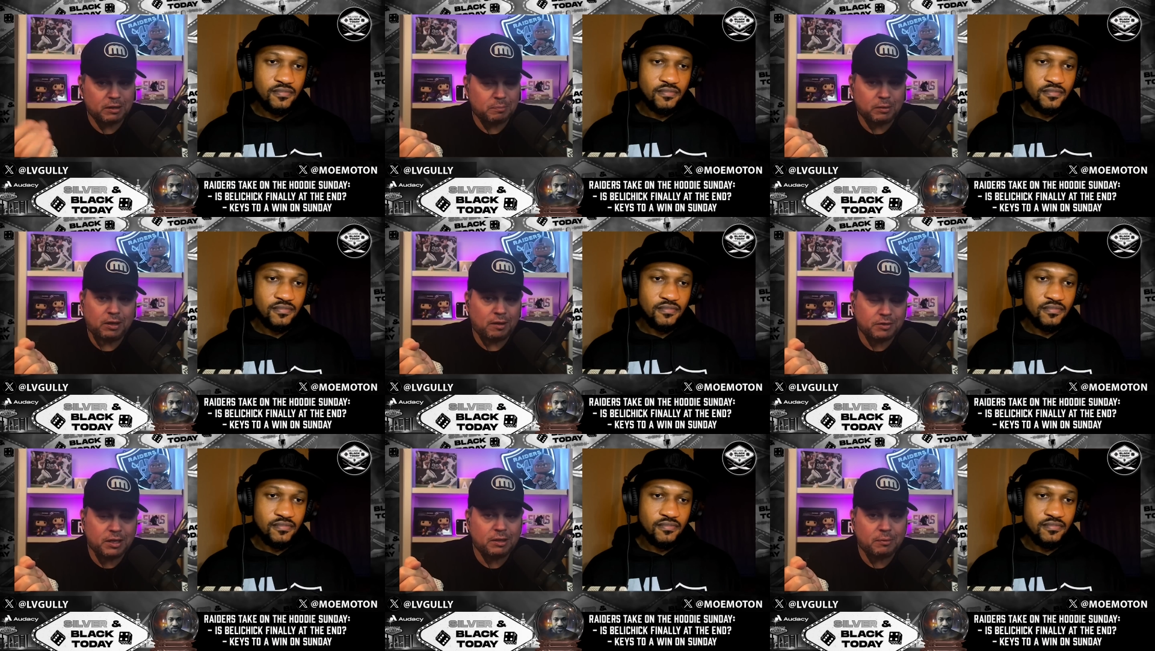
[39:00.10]
Speaker 1: the
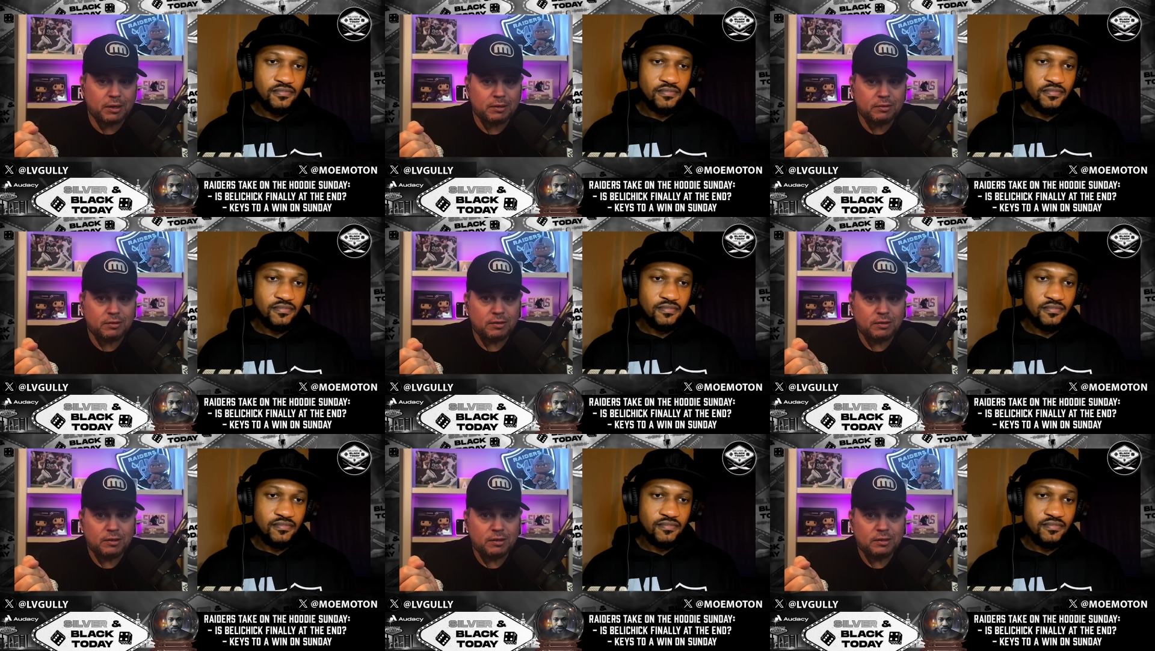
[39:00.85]
playoffs anyway.
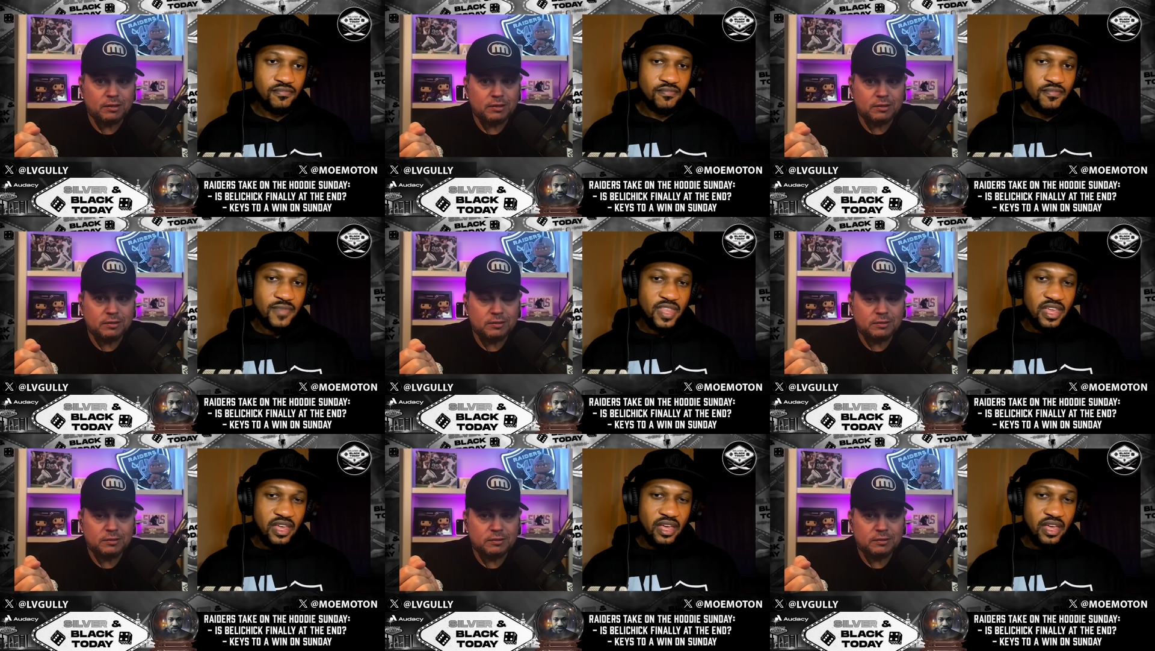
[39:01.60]

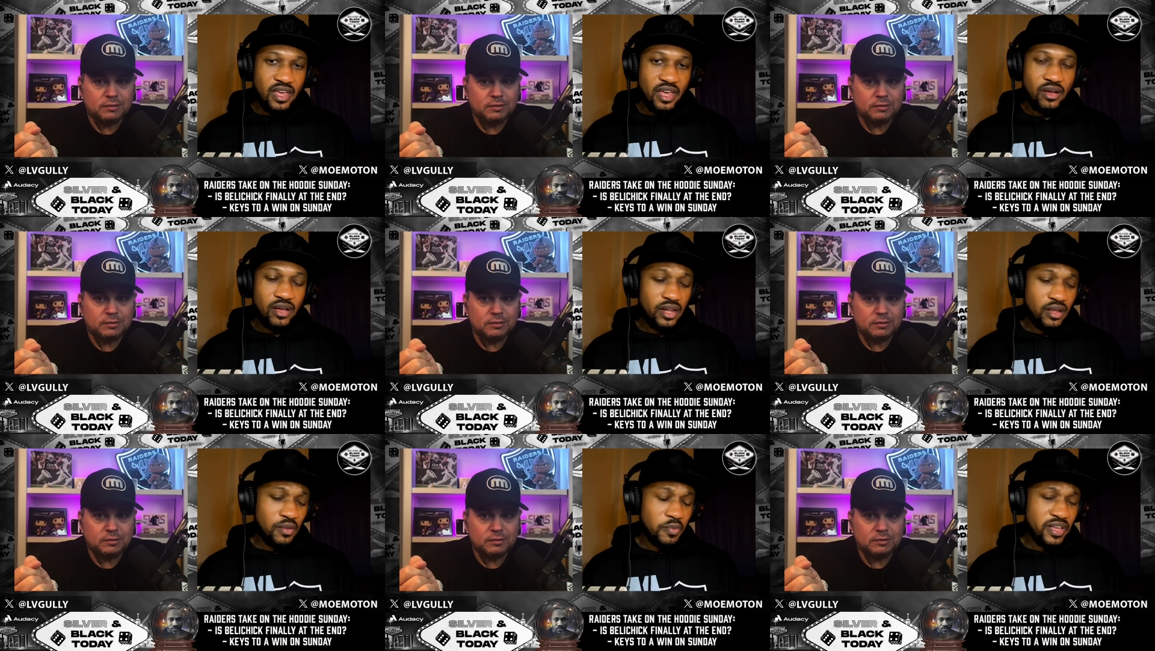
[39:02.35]
Speaker 2: It,
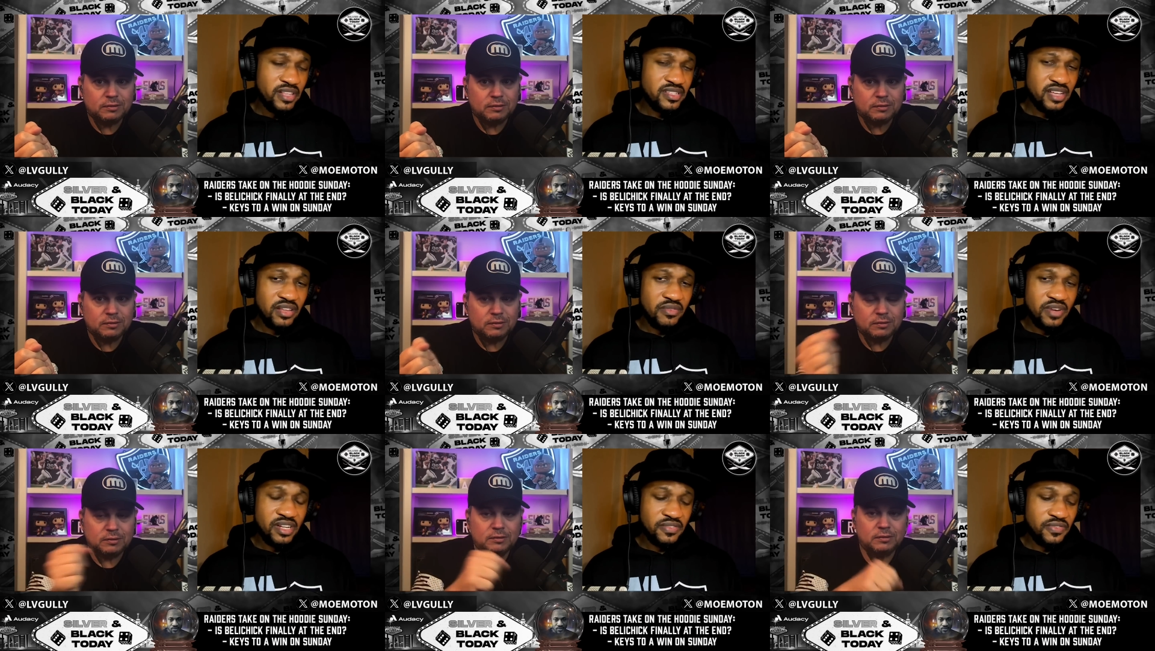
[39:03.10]
it all depends how
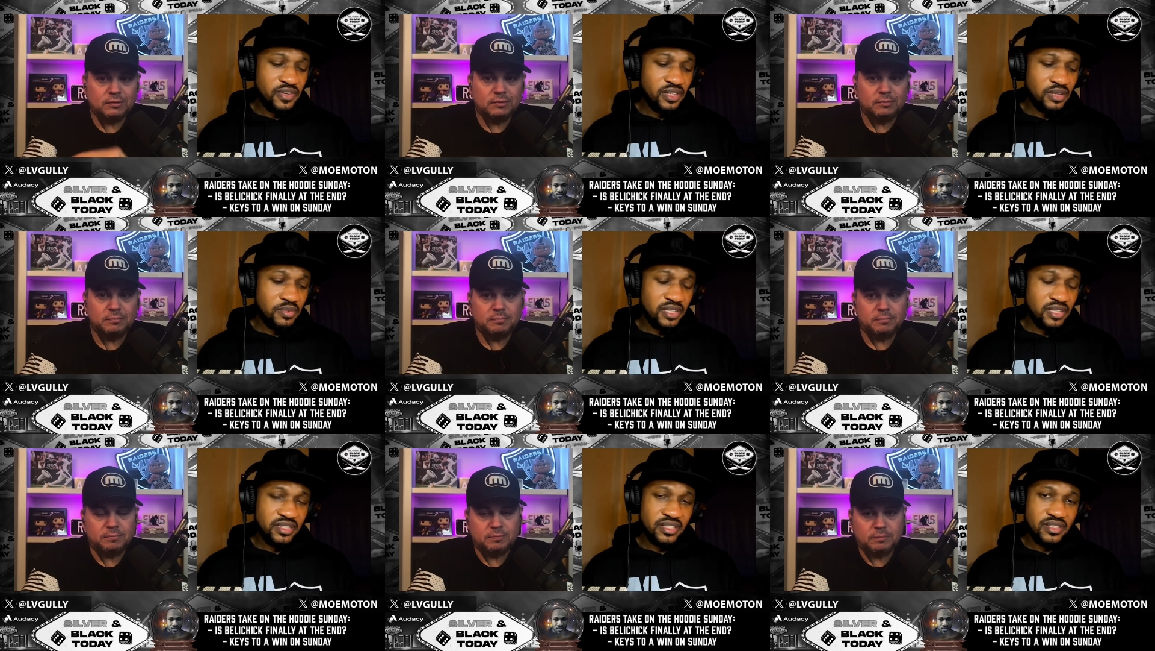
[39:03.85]
the Raiders feel
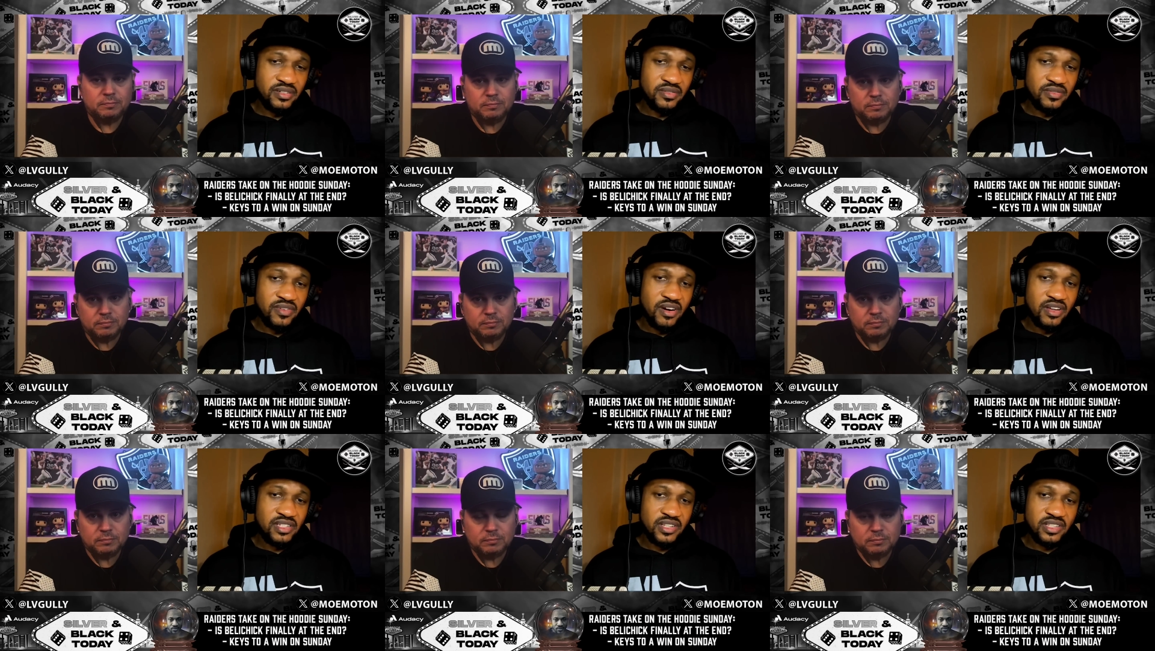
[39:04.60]
about their
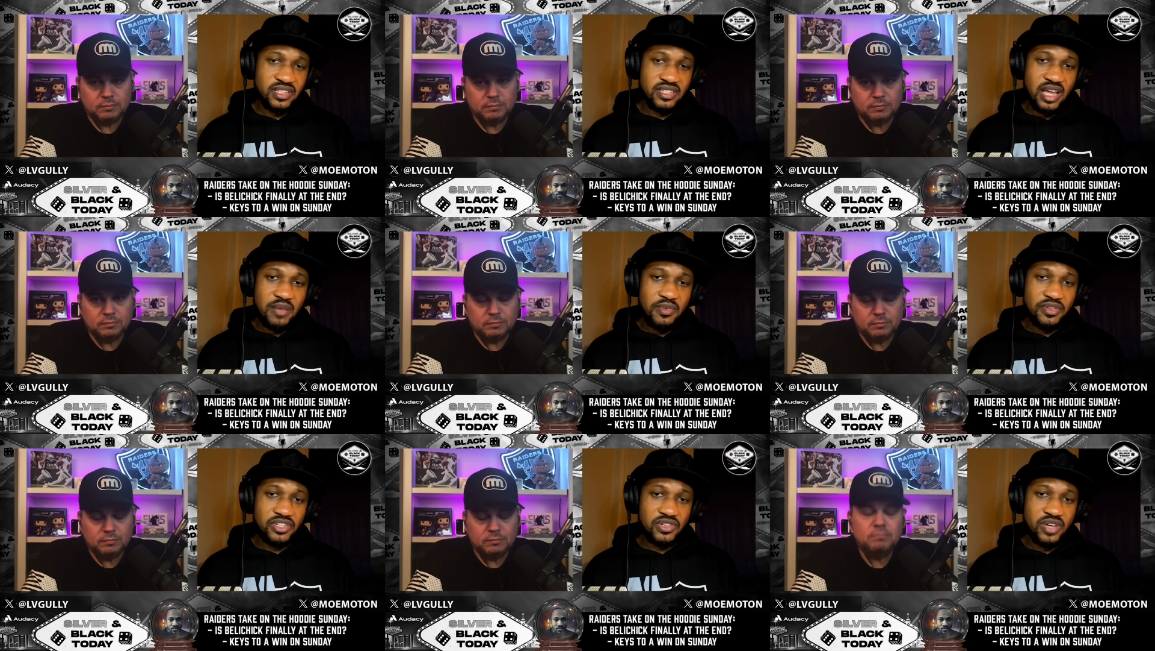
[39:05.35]
roster at the time of
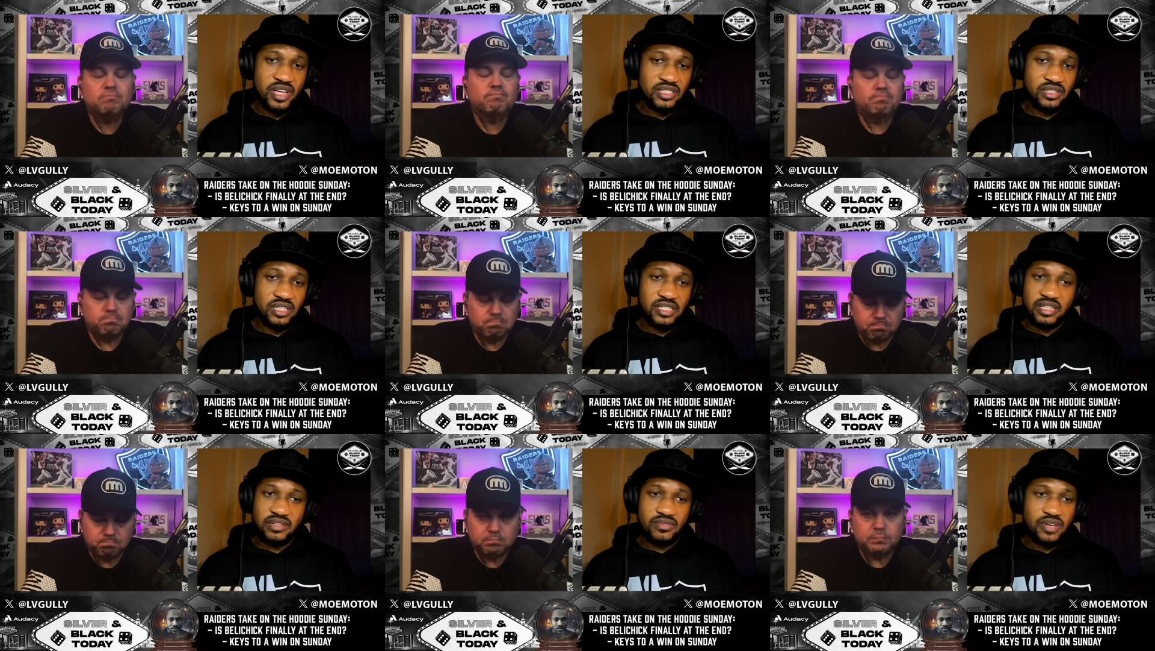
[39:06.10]
the trade. So let's
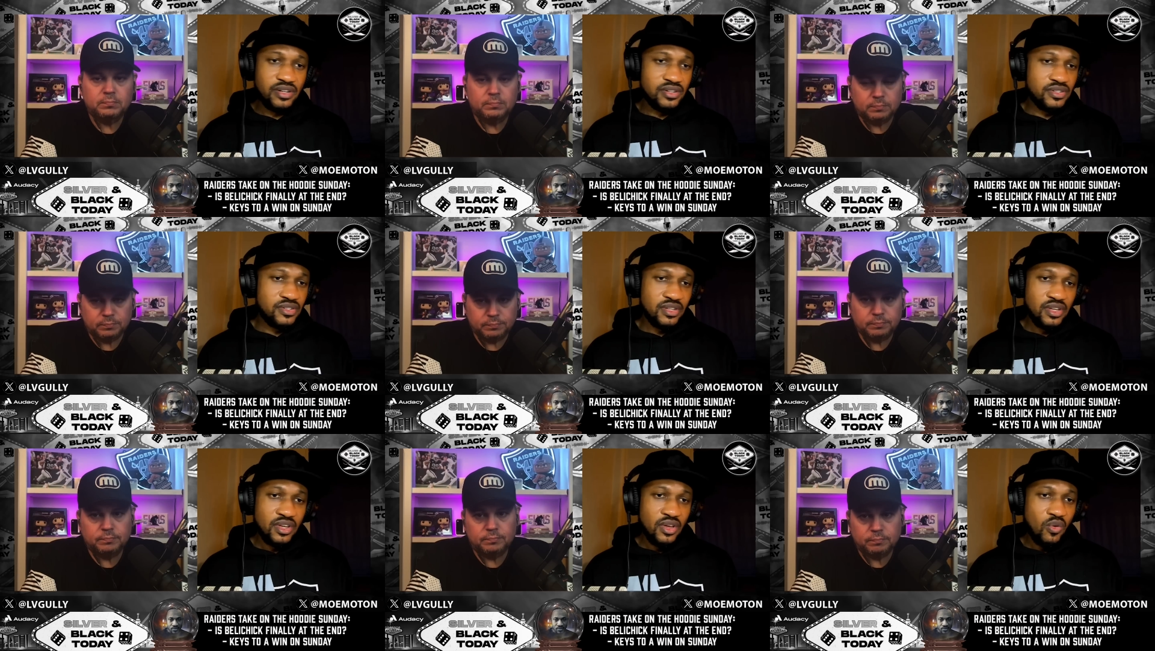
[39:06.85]
say the Raiders
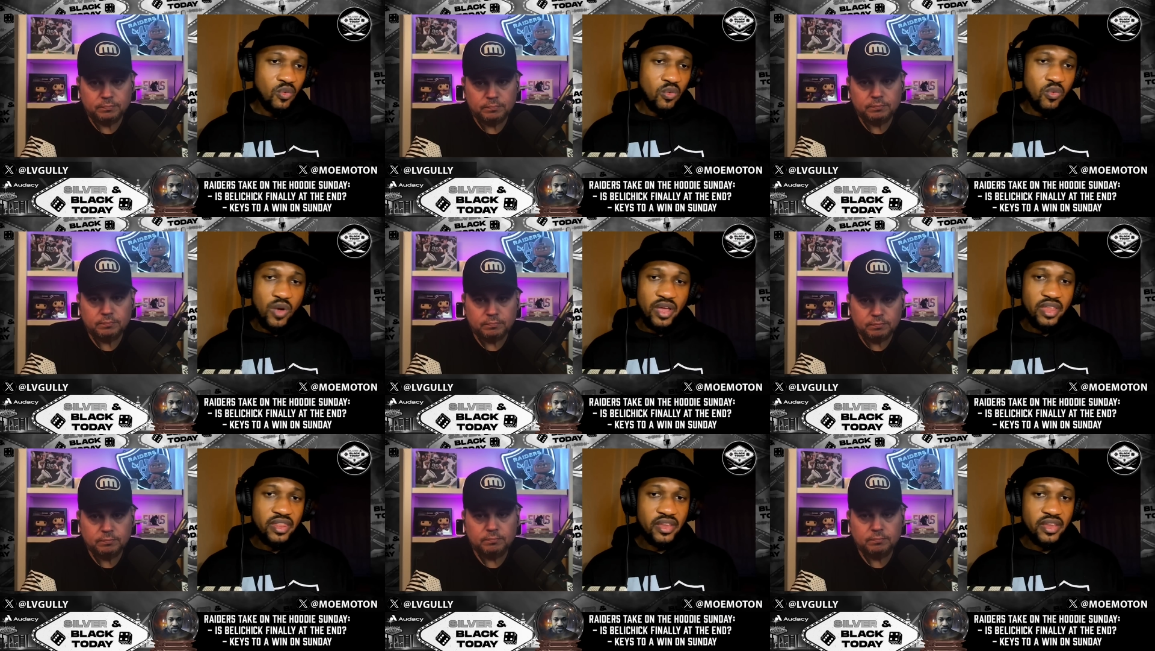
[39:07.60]
win their